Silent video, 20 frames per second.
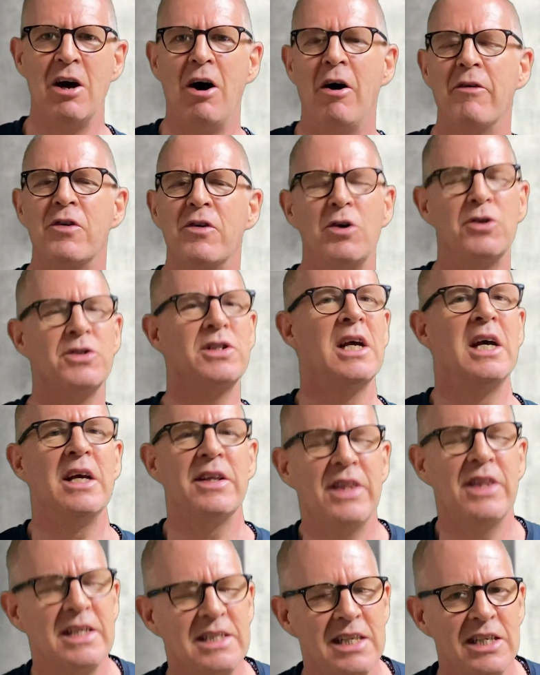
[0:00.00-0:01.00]
Of course,
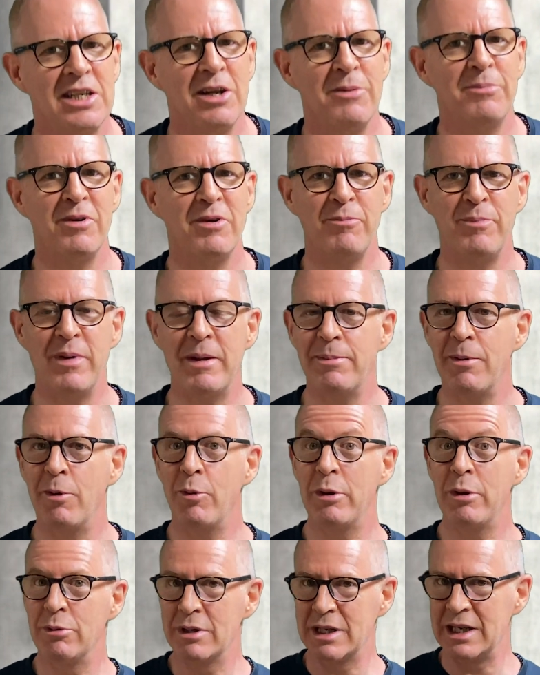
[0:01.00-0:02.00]
there's a number of people
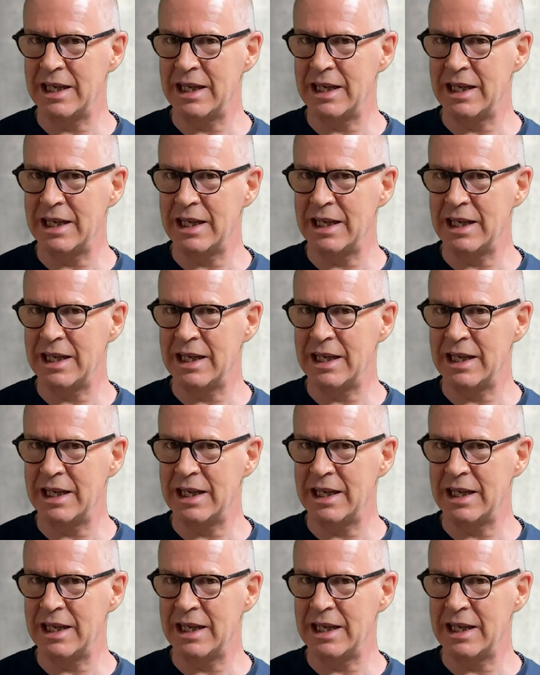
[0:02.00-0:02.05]
we would